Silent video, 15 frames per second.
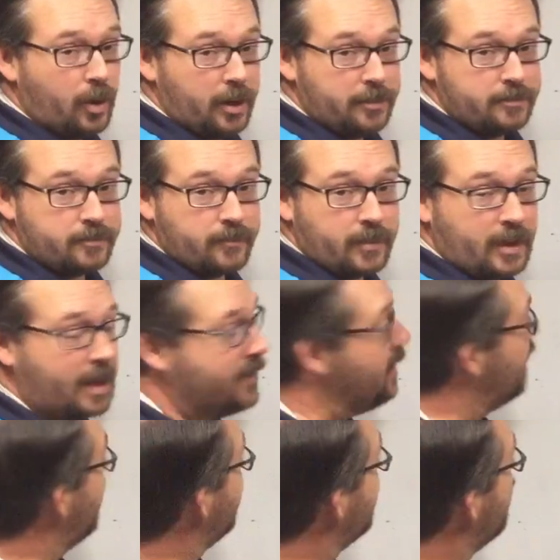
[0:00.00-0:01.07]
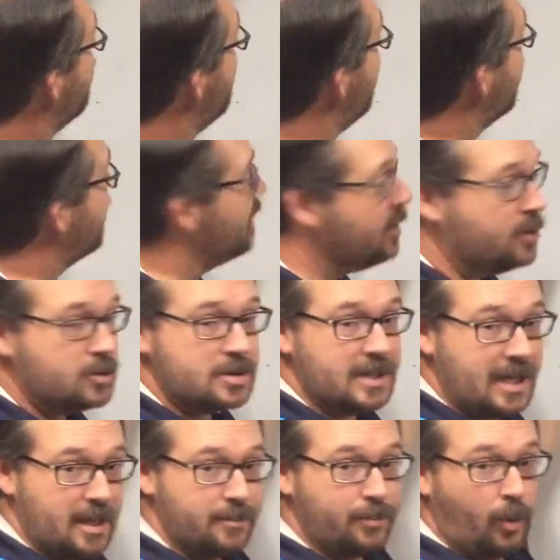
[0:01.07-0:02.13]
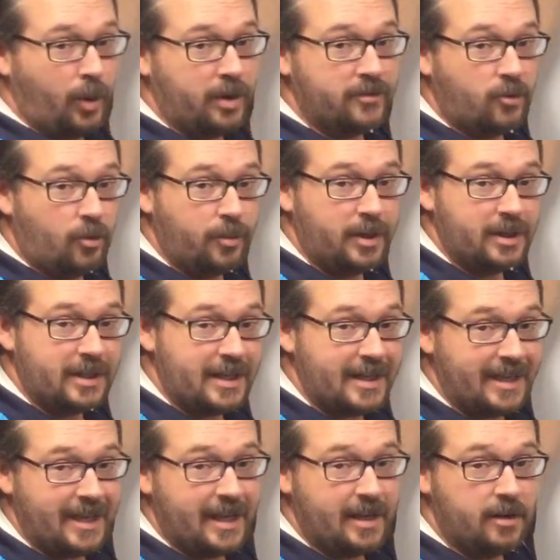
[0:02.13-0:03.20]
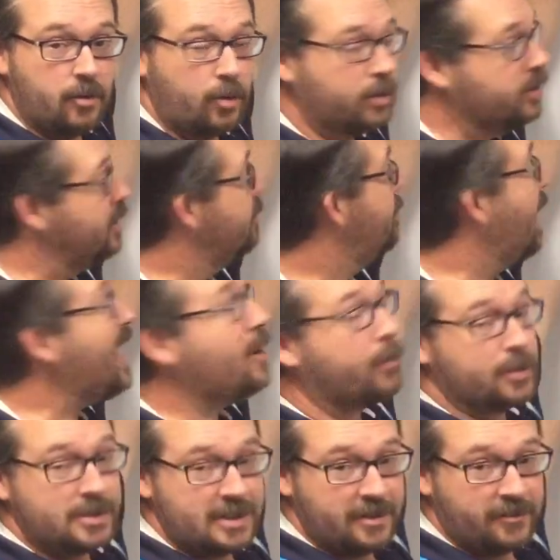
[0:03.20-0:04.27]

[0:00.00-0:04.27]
one. And then I got to go back and use the endpoint formula again, or the backwards